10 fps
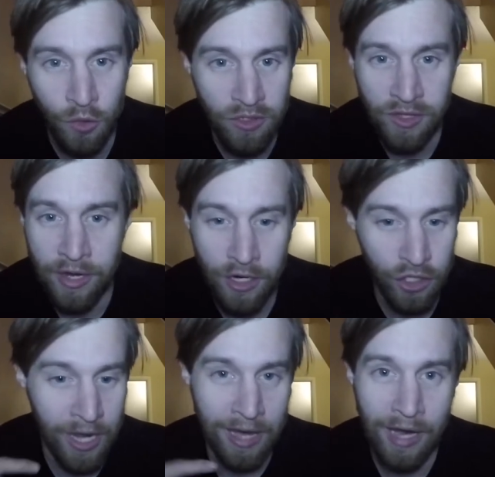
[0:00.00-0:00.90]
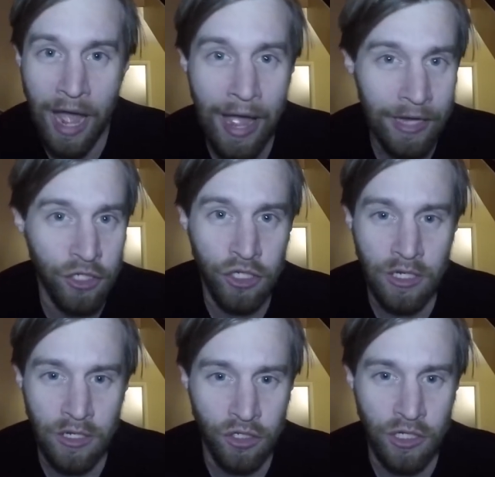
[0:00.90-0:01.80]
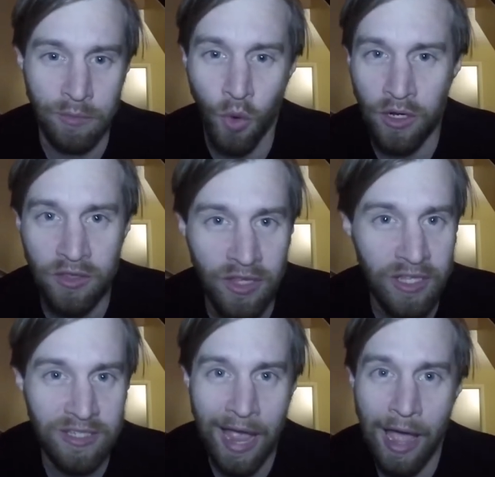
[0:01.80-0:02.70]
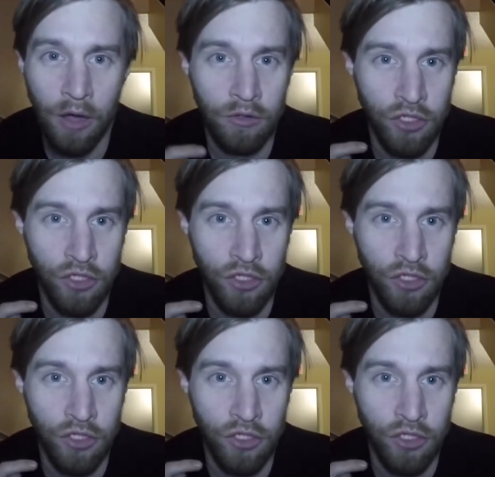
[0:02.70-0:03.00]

there. She had an eye. She pointed things out.